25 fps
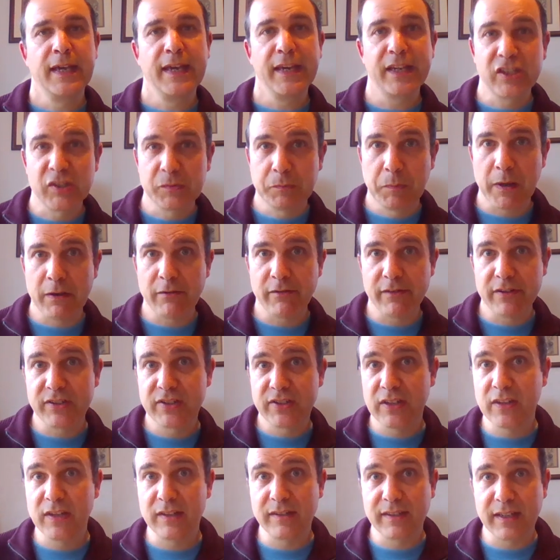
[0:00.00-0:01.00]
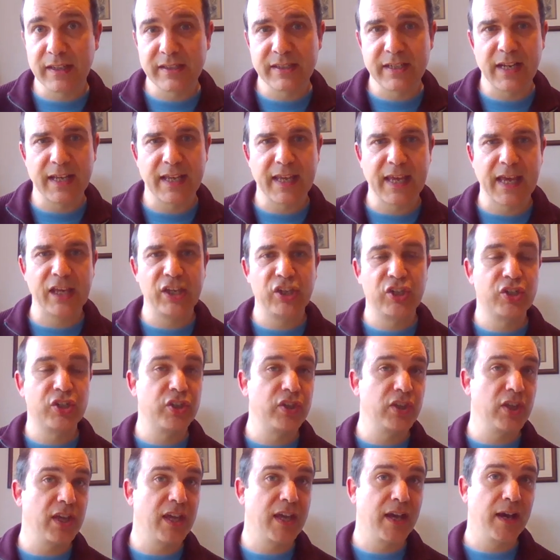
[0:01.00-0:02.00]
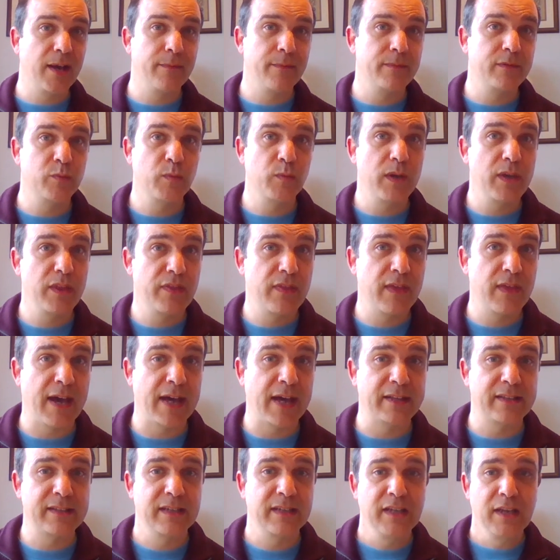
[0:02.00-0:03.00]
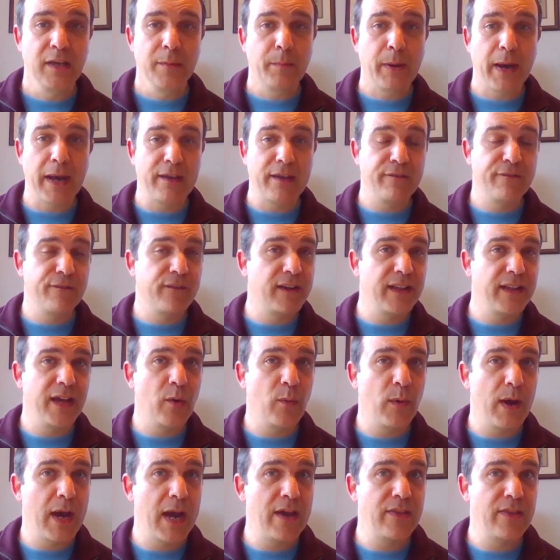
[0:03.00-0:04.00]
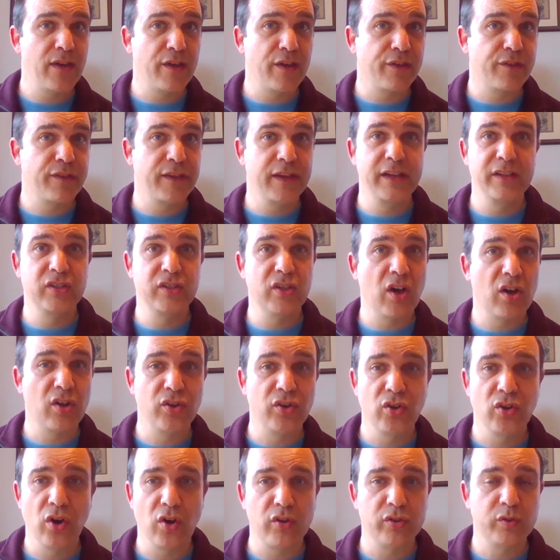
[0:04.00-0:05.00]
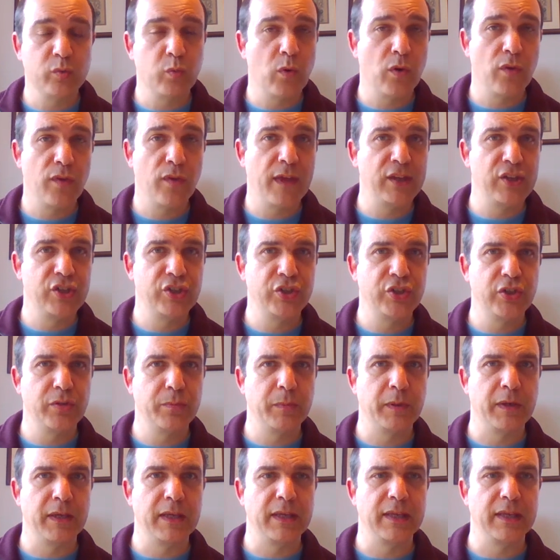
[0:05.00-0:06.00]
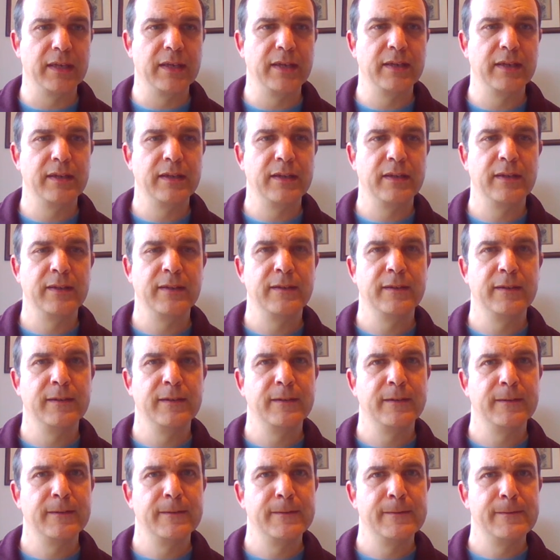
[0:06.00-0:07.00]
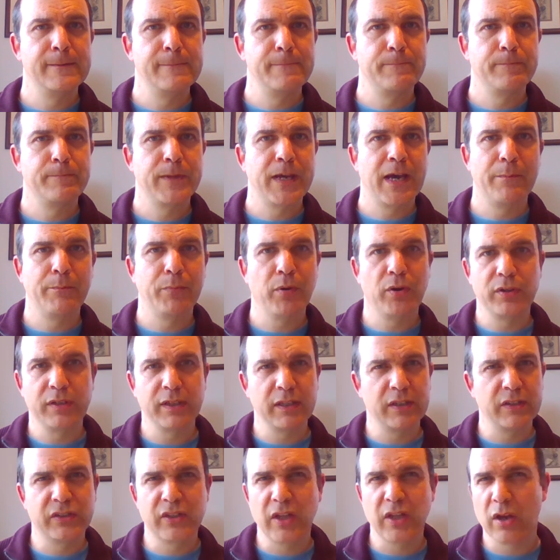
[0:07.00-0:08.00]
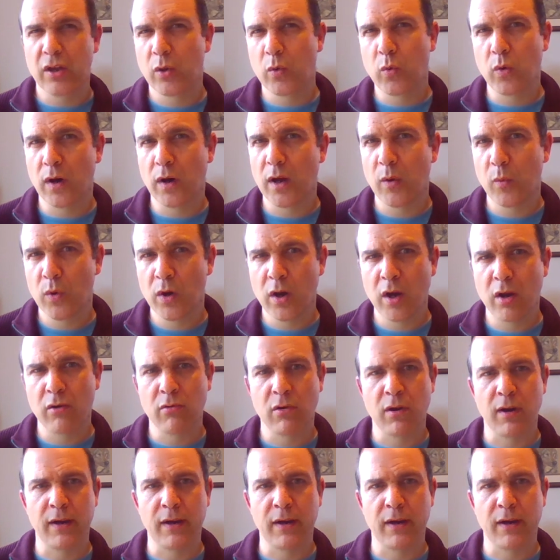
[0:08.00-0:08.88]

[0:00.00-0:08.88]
Experiencing the dislocation that comes with that, painfully aware that things are not what they should be. Our bodies don't quite work